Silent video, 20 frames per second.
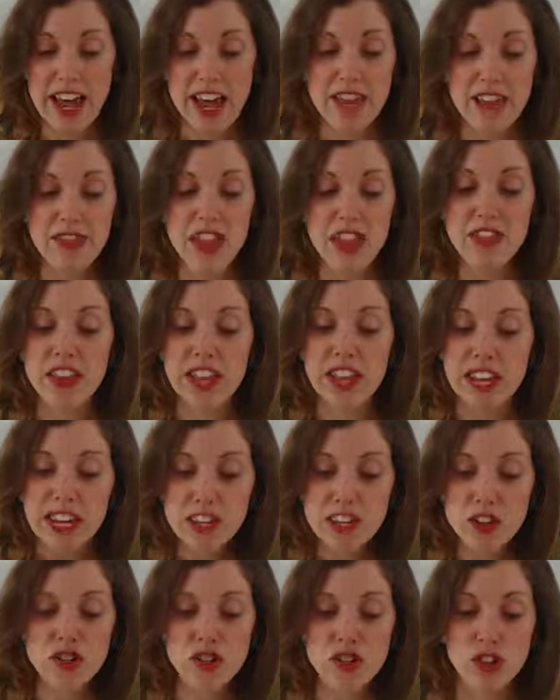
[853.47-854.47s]
And then the
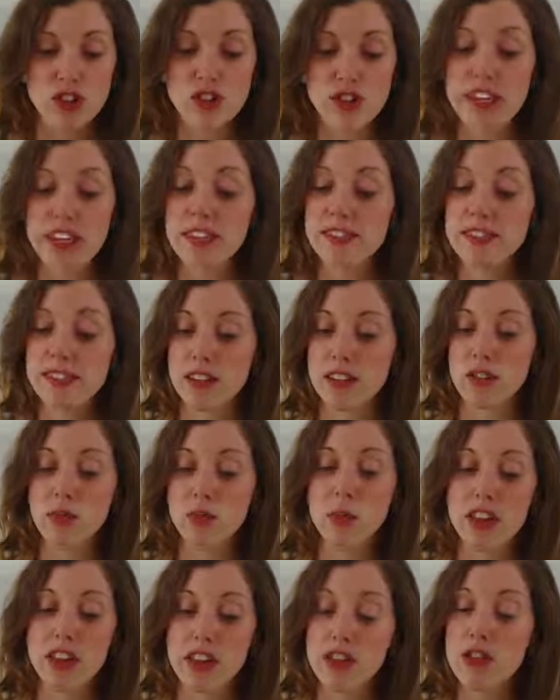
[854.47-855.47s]
integers
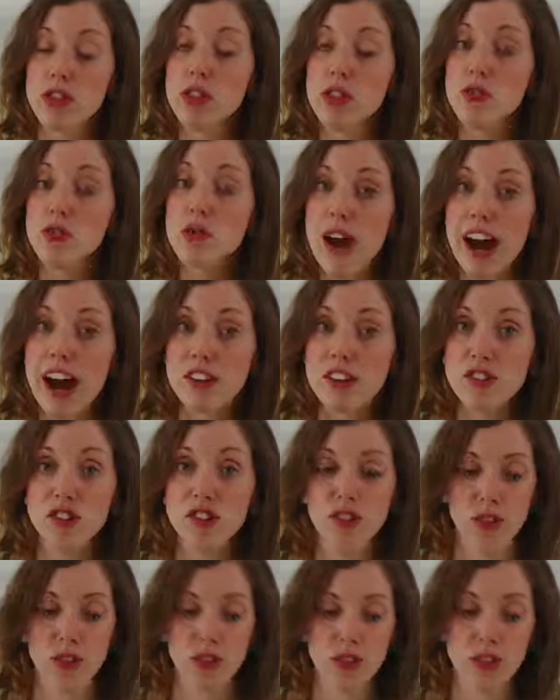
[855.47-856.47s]
exist within the
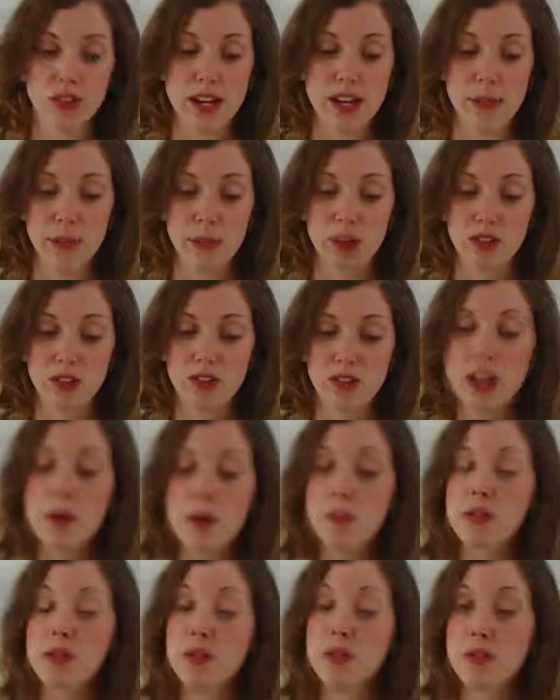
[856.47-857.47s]
rational numbers,
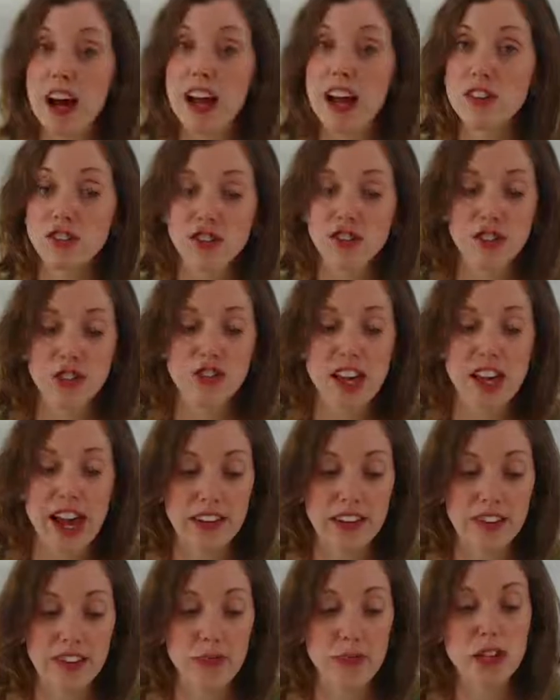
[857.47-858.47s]
but the rationals
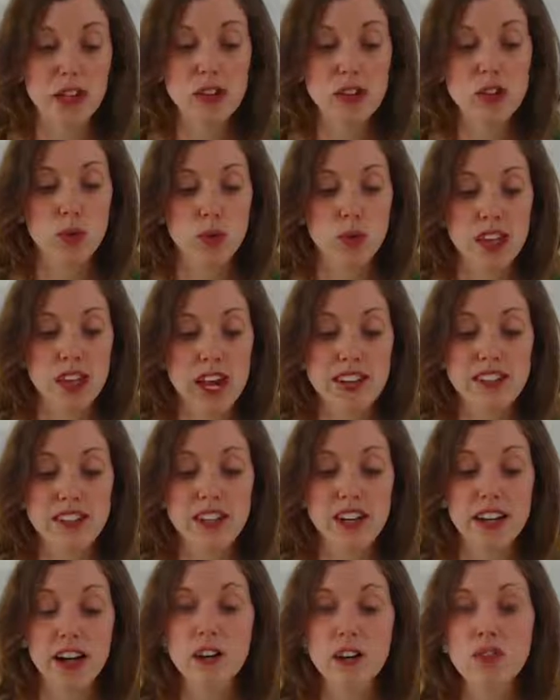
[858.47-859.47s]
add something new, the
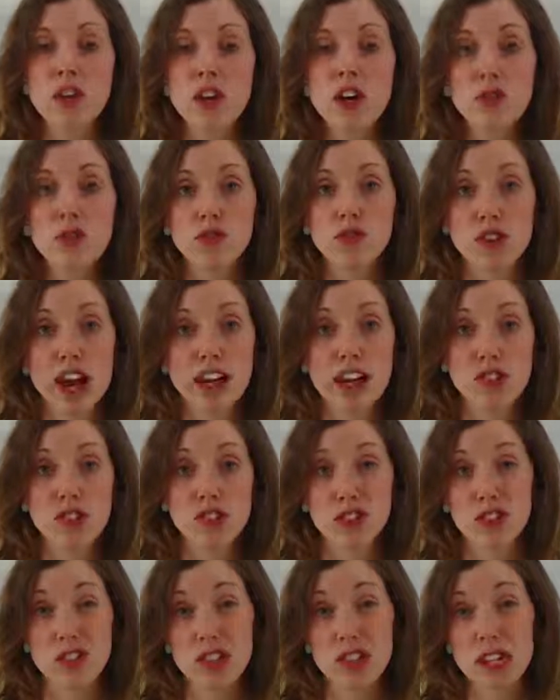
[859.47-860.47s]
idea of
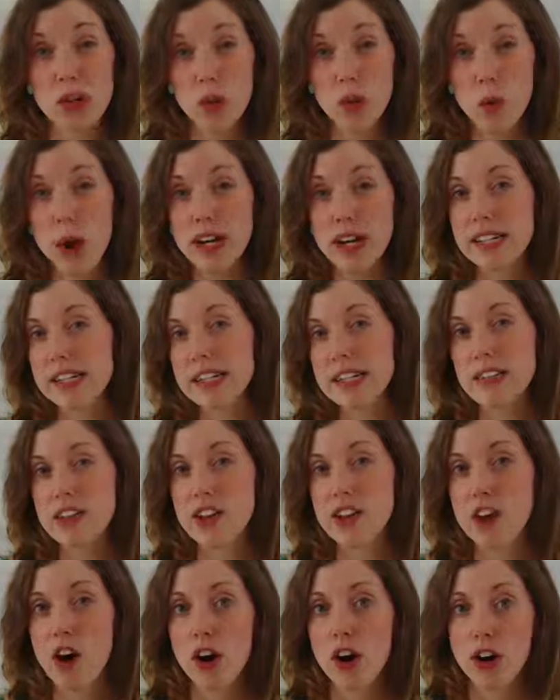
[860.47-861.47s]
fractions, quantities
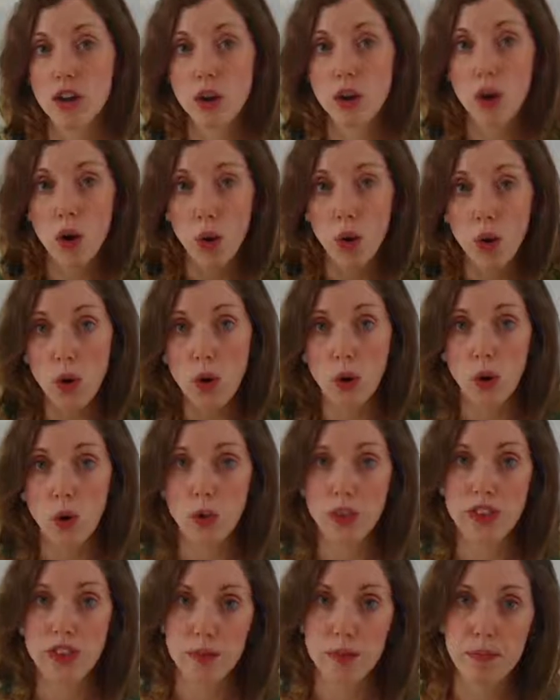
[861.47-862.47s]
that aren't
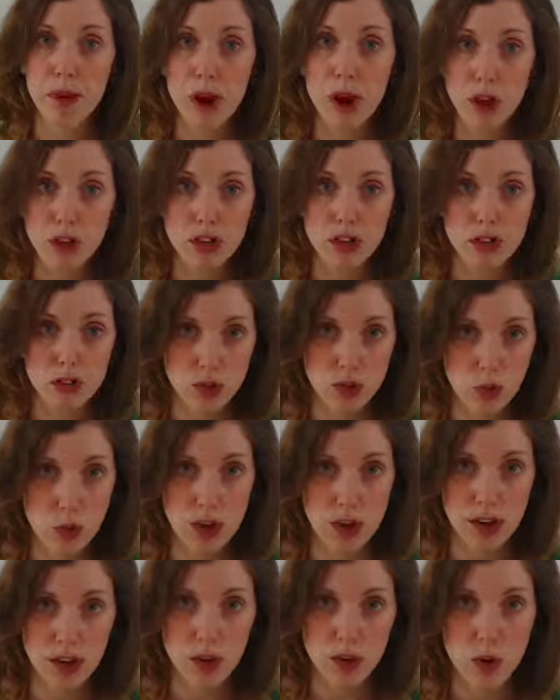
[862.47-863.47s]
whole. They're part
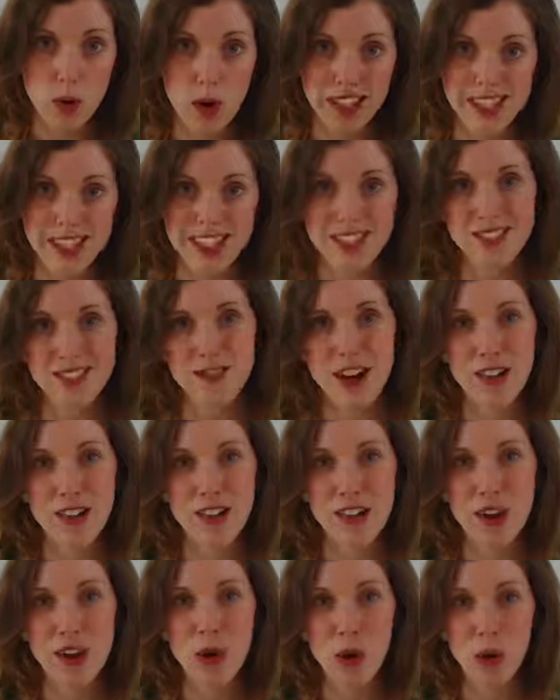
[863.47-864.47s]
quantities
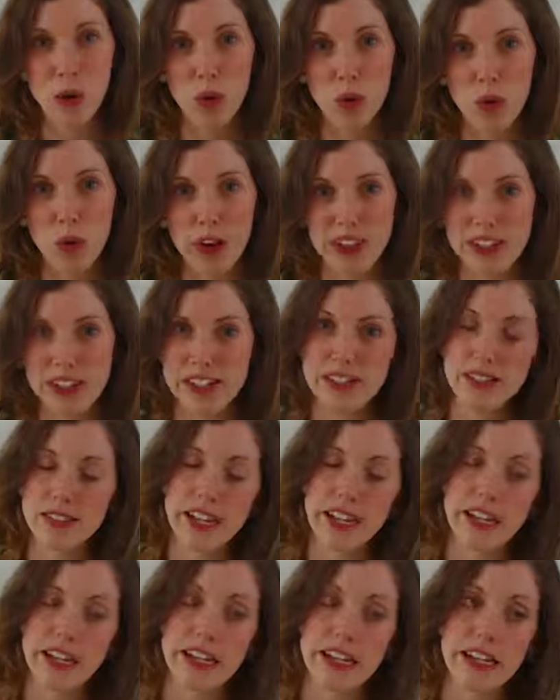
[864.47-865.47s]
rather than whole quantities,
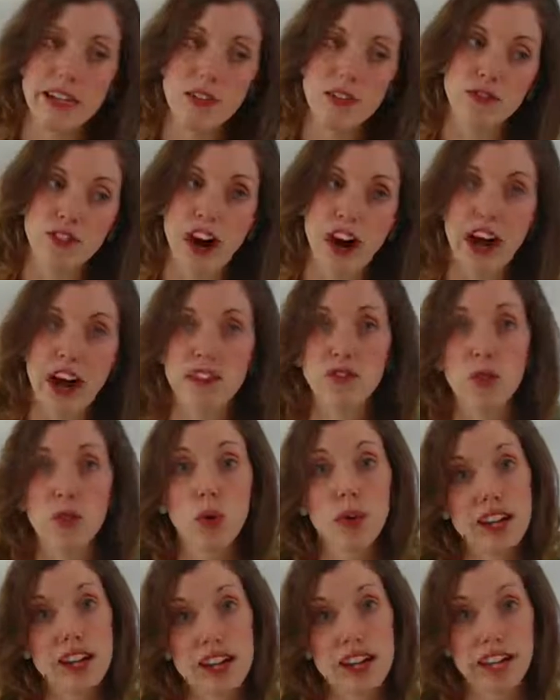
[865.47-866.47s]
like 5
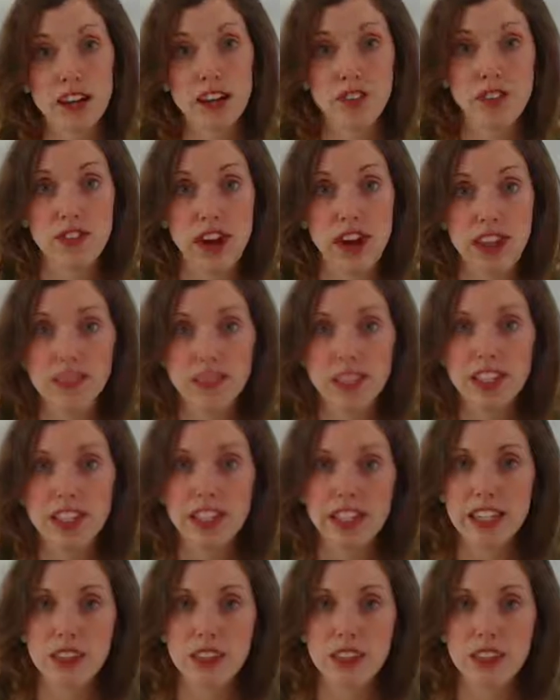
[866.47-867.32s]
or -5.